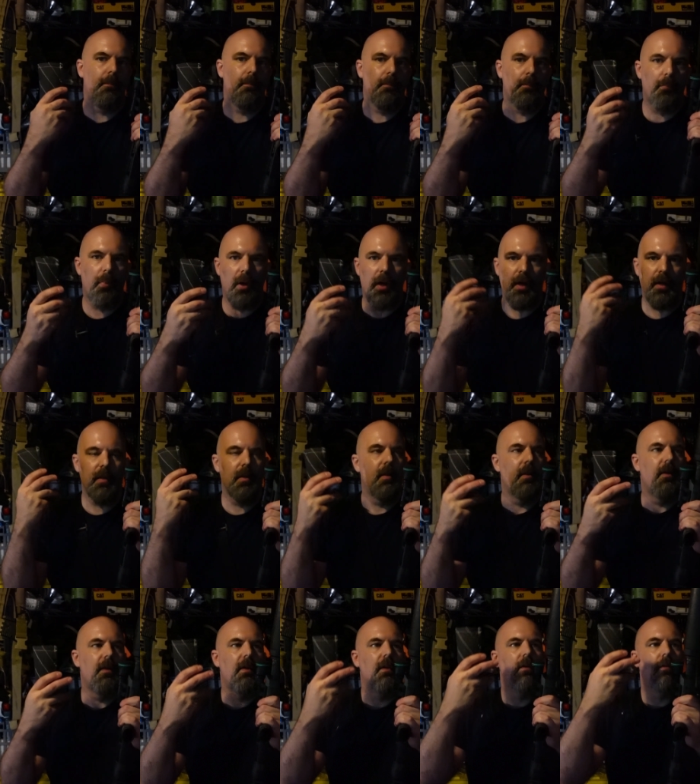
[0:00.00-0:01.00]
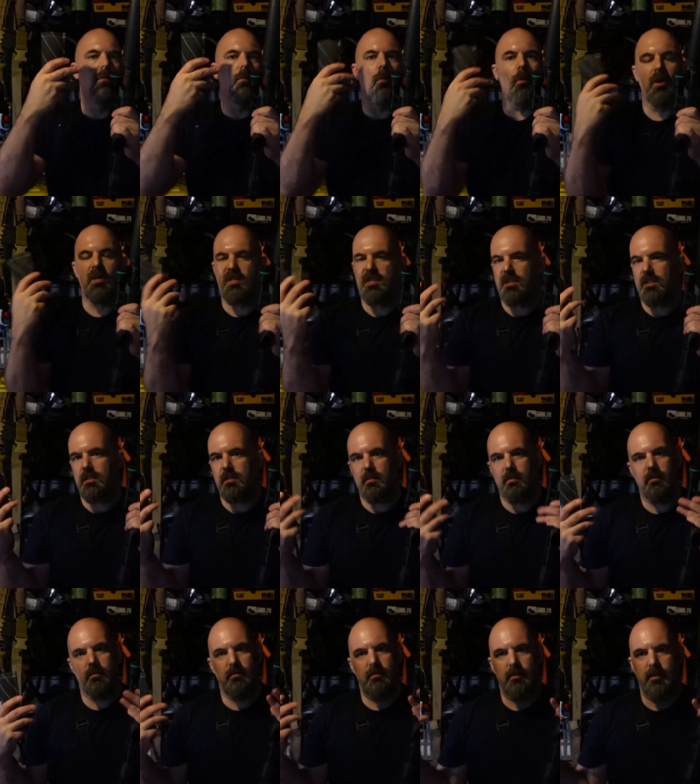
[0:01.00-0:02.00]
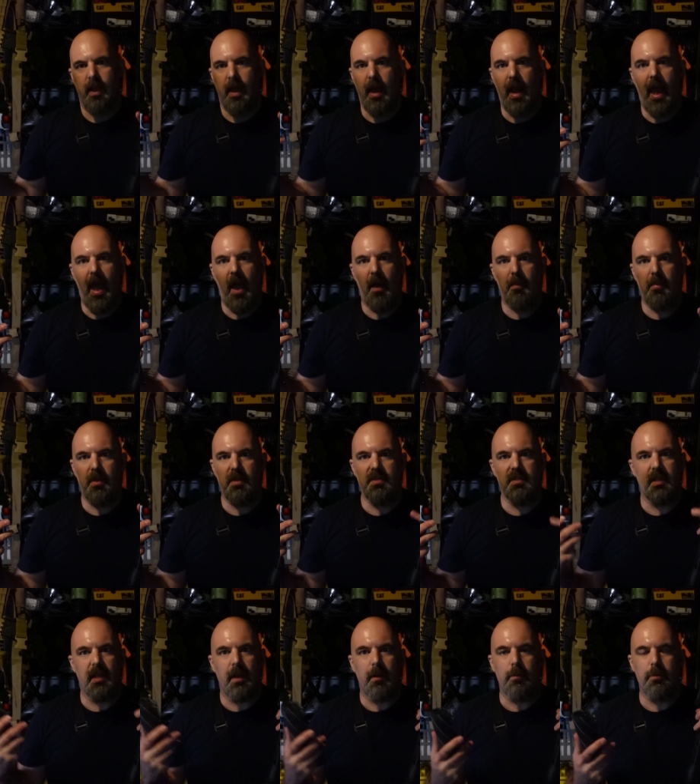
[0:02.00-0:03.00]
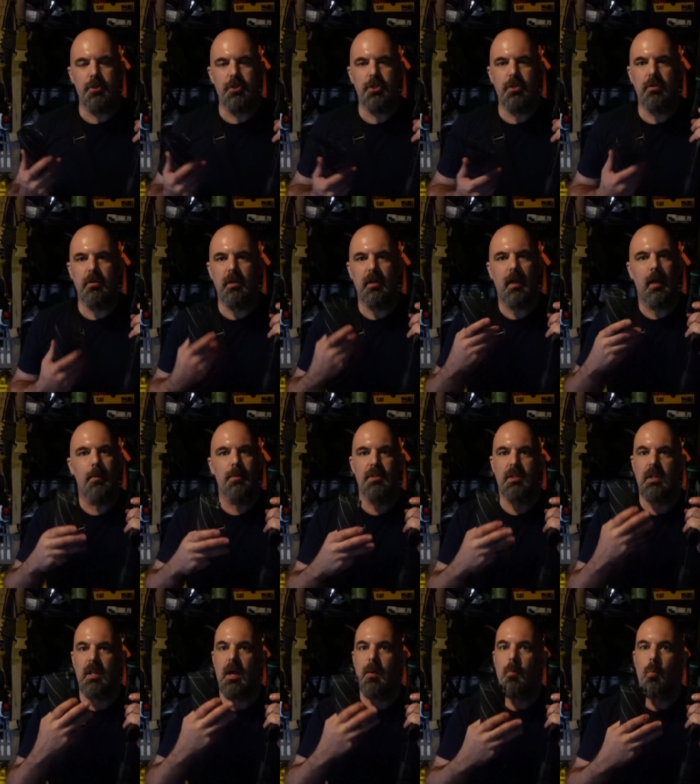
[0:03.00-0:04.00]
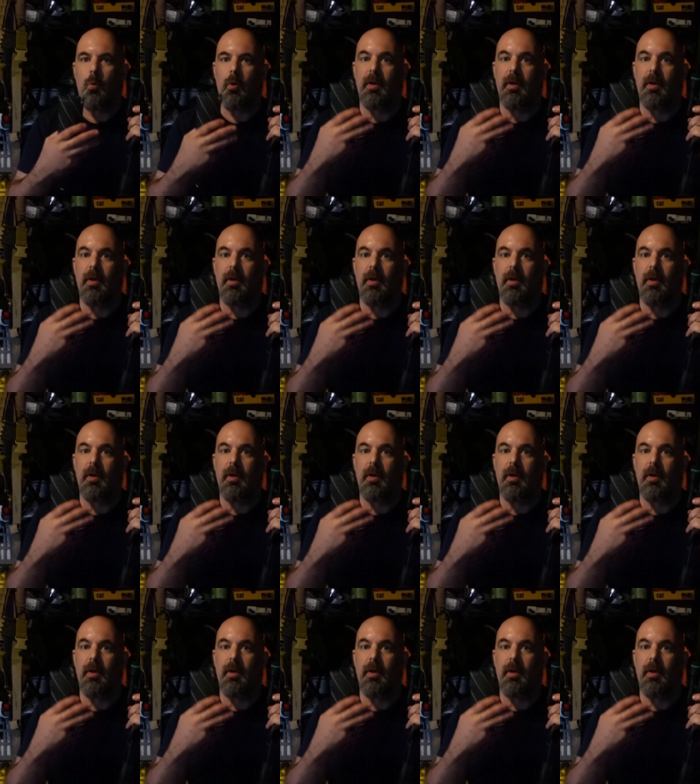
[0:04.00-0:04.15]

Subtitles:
But once that happened and I was shooting, I was a lot more